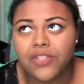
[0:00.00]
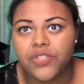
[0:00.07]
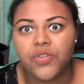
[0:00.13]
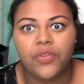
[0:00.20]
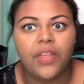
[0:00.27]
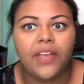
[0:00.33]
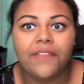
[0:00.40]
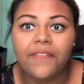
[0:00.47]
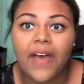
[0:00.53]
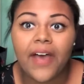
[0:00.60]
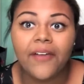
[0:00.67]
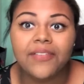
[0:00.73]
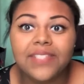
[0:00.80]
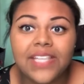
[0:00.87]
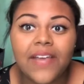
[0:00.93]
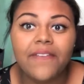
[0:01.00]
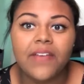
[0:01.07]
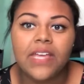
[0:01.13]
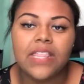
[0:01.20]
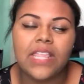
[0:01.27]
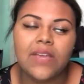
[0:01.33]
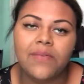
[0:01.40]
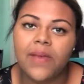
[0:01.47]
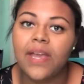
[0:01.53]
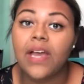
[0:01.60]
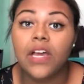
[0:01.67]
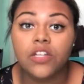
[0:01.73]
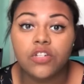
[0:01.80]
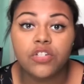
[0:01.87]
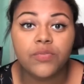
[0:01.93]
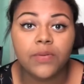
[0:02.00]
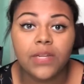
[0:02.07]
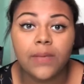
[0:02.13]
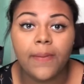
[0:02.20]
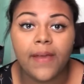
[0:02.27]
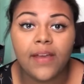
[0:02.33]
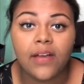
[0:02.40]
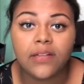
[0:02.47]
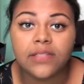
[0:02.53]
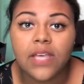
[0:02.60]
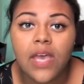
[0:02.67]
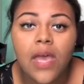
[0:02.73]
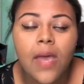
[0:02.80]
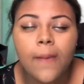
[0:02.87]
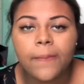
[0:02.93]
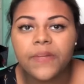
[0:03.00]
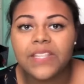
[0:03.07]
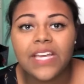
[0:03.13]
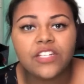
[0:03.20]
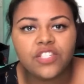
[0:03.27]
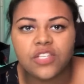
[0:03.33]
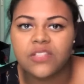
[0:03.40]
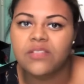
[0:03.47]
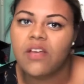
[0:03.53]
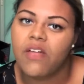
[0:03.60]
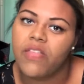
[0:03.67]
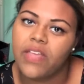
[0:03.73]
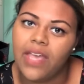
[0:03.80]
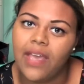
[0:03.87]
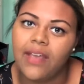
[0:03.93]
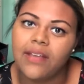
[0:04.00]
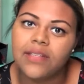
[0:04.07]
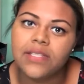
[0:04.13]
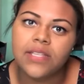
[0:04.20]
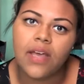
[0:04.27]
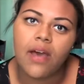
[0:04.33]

They're like 5'7", they weigh 120 pounds, but that's just not the case.